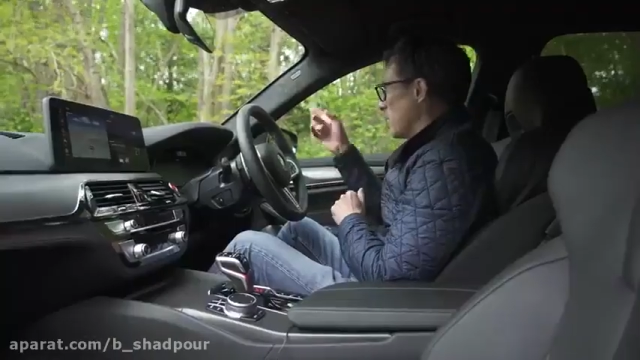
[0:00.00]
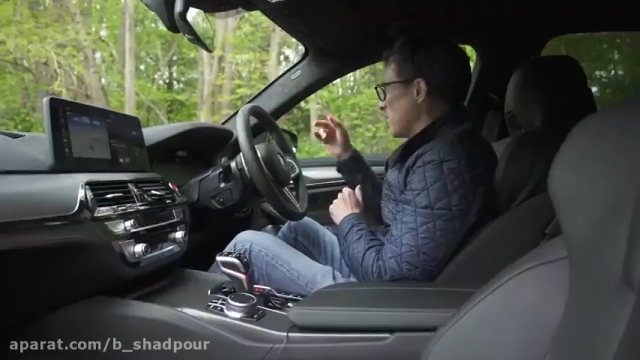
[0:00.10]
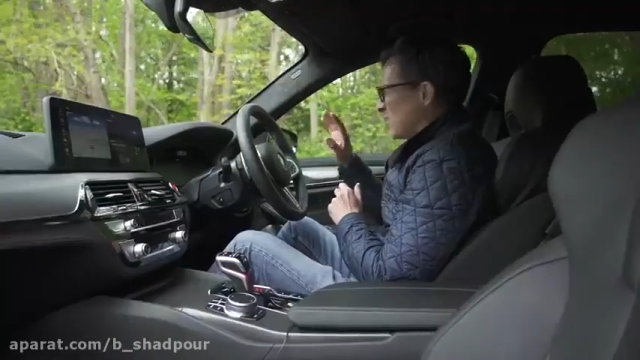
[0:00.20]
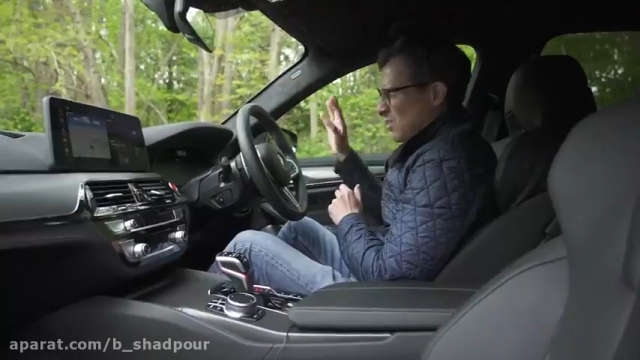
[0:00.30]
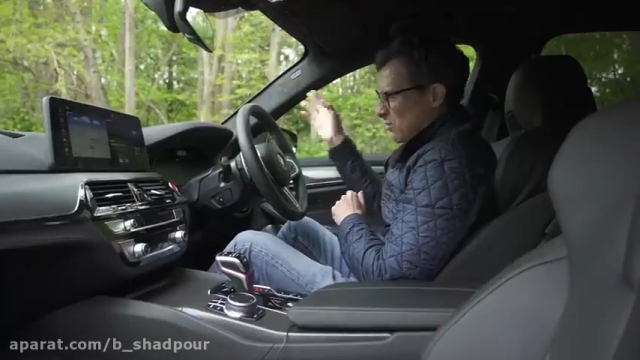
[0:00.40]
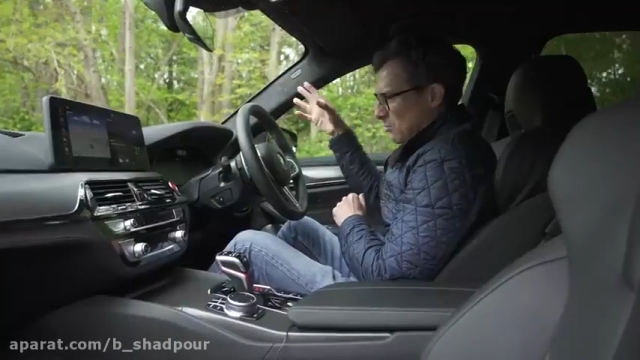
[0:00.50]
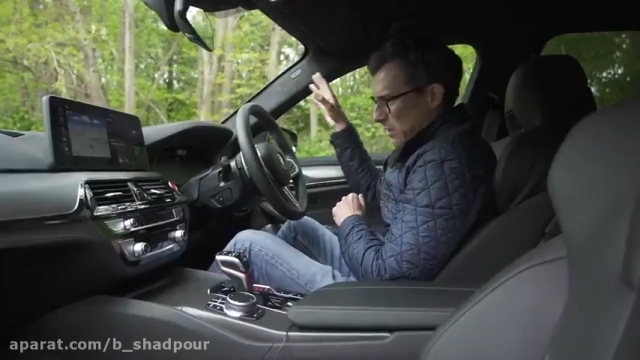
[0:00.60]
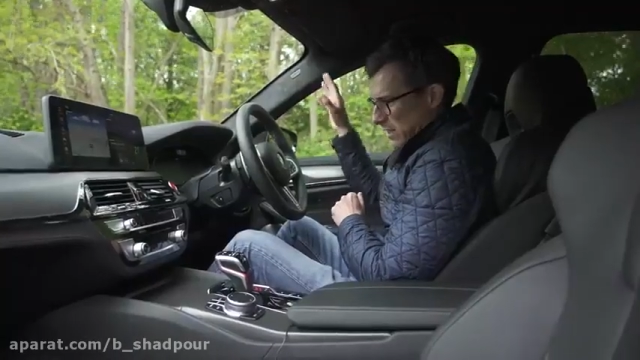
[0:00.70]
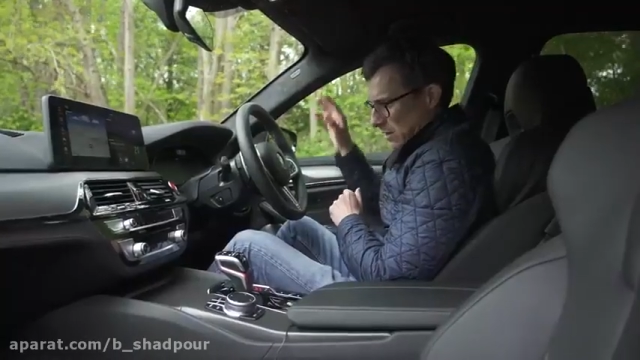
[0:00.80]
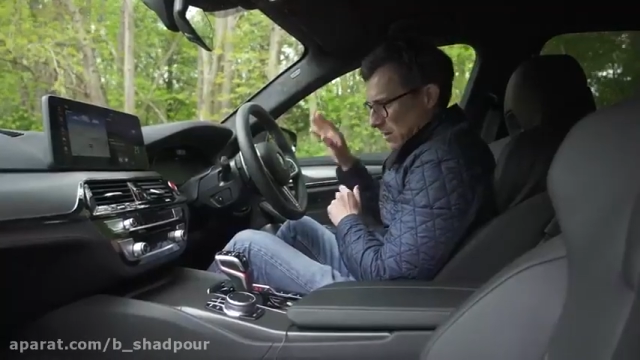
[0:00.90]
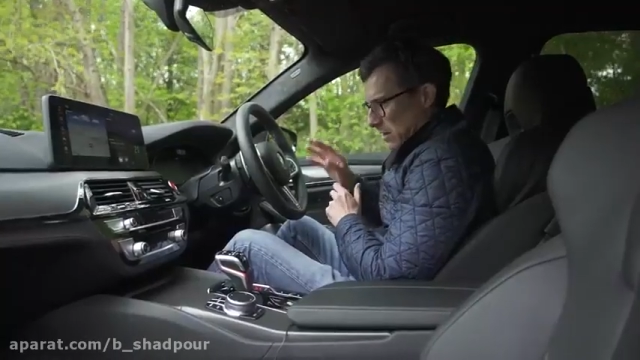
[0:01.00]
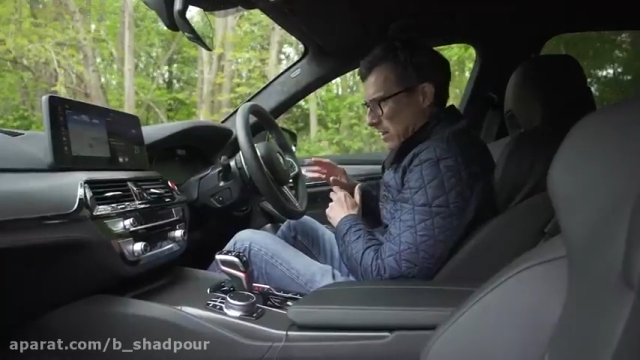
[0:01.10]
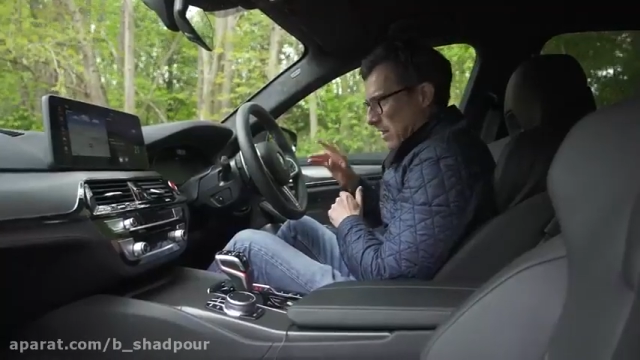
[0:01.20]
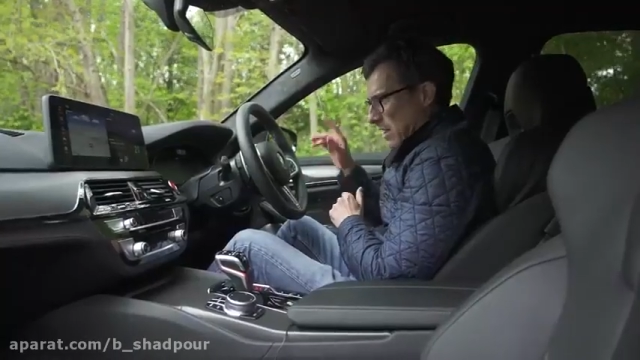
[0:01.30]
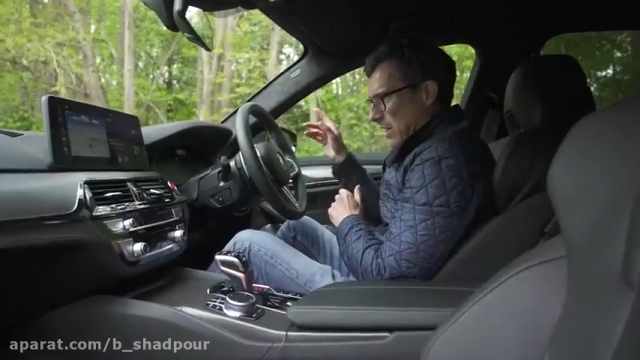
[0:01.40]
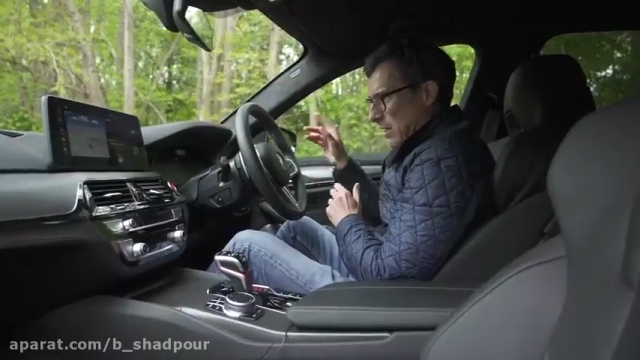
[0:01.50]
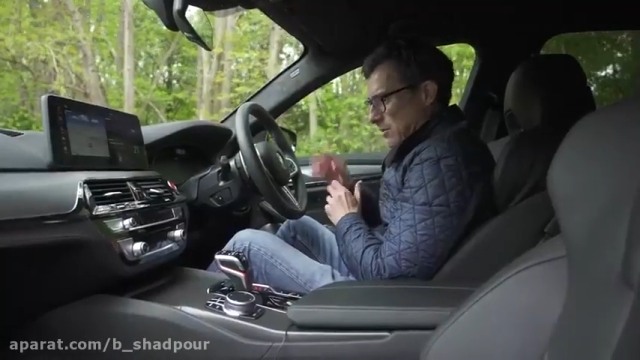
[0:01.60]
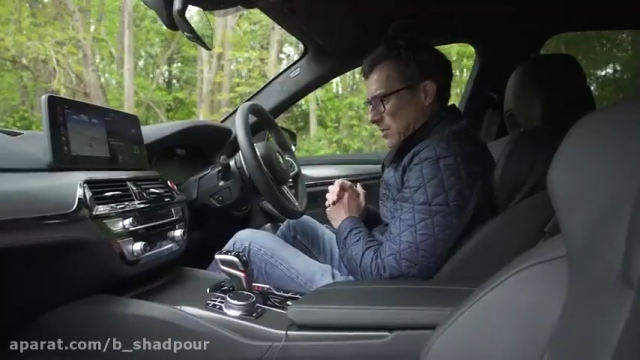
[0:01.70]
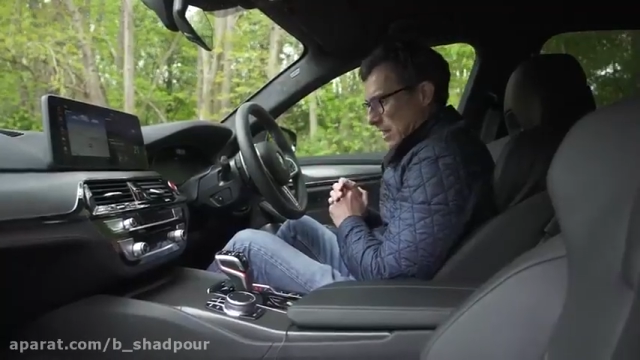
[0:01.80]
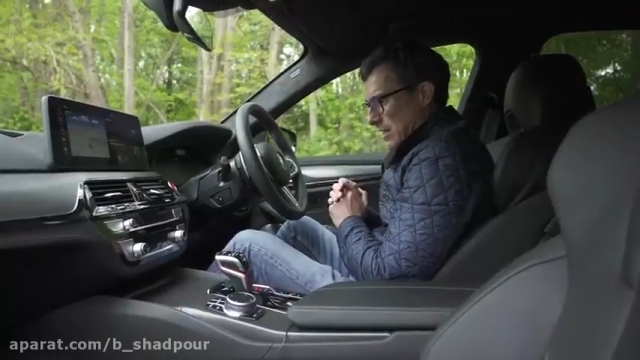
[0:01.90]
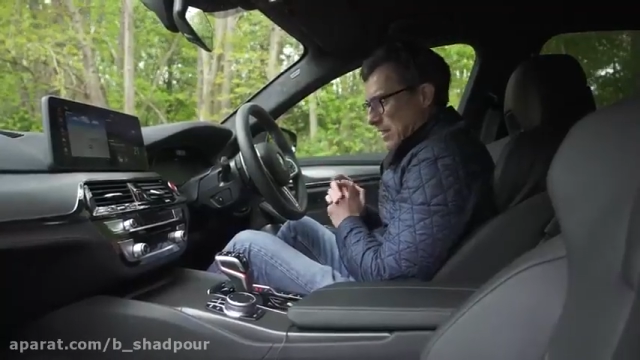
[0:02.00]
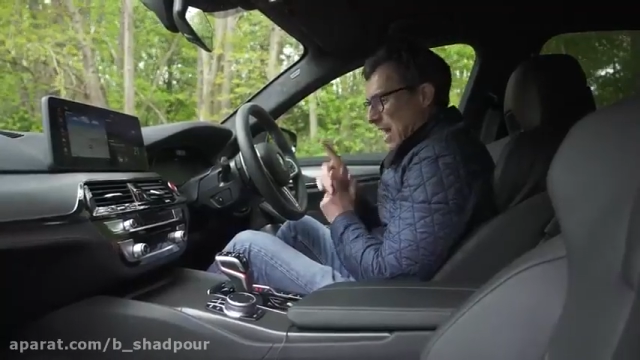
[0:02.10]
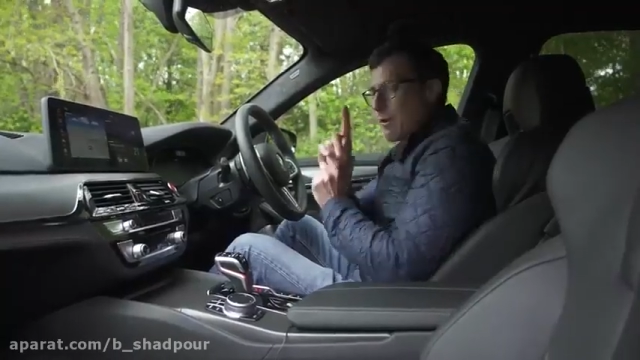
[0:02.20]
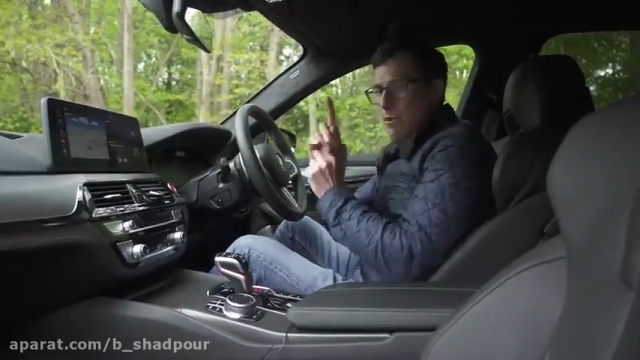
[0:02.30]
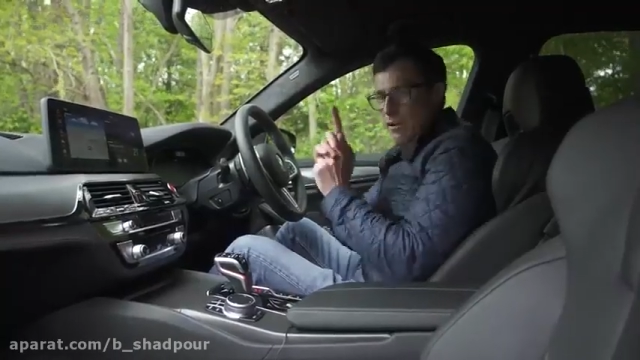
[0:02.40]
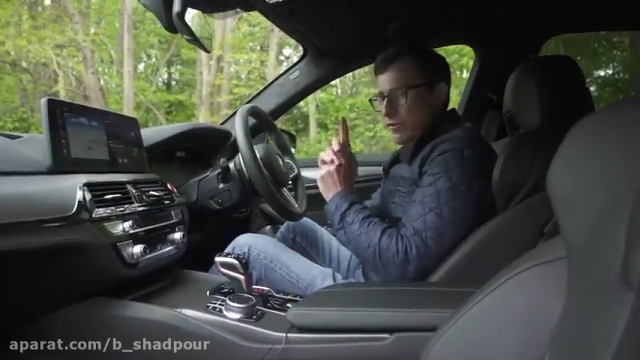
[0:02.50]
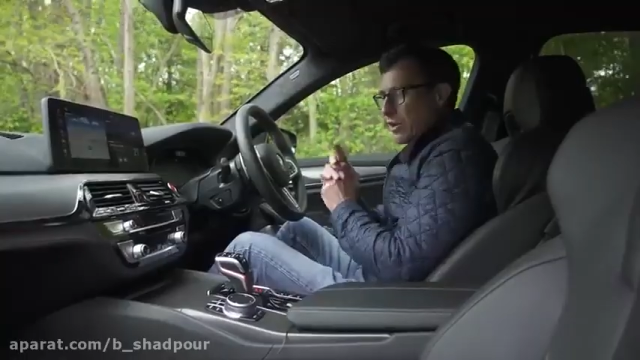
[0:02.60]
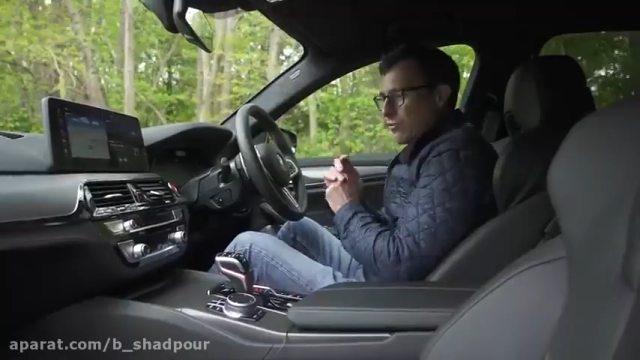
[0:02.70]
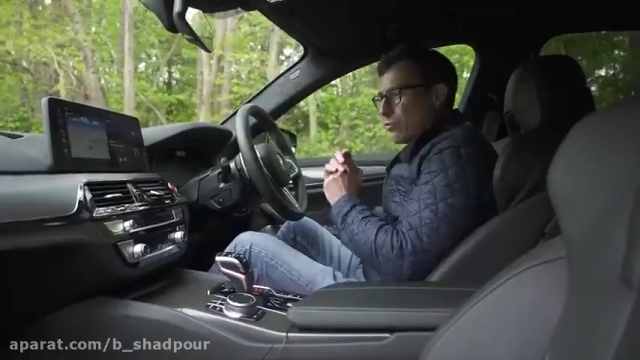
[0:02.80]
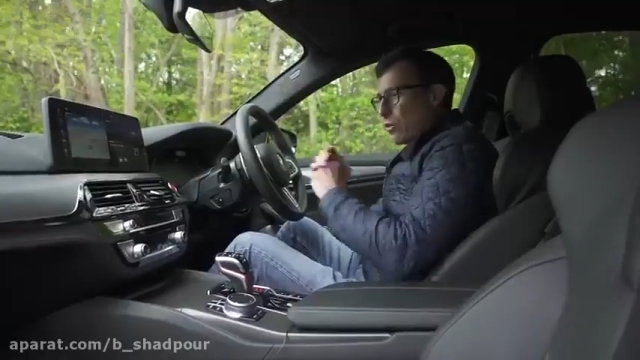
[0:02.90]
whereas it's just normal headlining in that Mercedes. However, if you